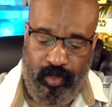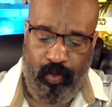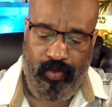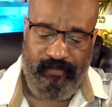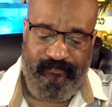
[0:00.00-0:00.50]

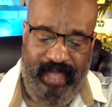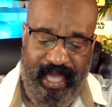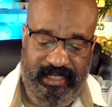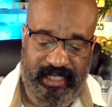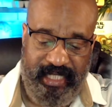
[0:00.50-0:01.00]
quote,
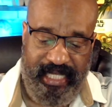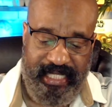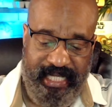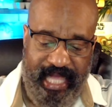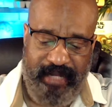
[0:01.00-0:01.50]

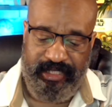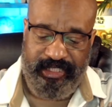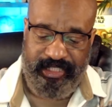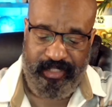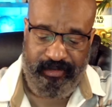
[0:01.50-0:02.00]
fascinating and
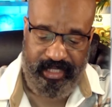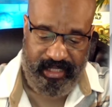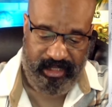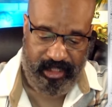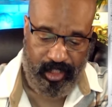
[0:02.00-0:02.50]

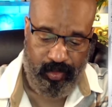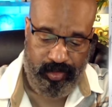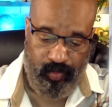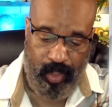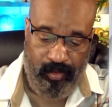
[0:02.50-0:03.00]
mysterious, close
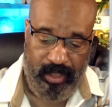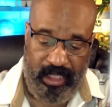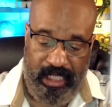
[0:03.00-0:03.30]
quote.